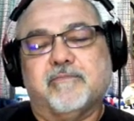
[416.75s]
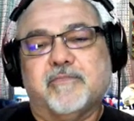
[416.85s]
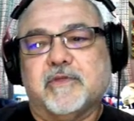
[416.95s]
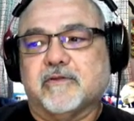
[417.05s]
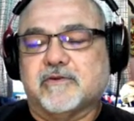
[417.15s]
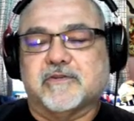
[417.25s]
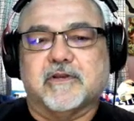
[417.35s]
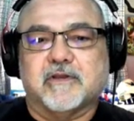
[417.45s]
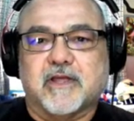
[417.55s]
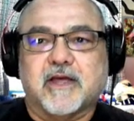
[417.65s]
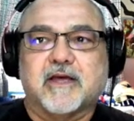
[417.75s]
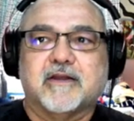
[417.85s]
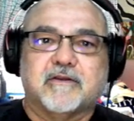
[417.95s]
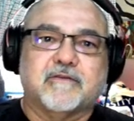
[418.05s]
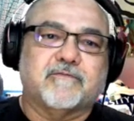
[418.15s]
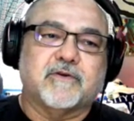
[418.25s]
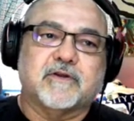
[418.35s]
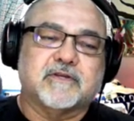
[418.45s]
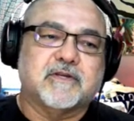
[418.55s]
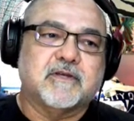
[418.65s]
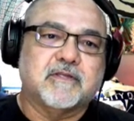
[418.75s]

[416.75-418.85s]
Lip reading: You know, there's a lot of different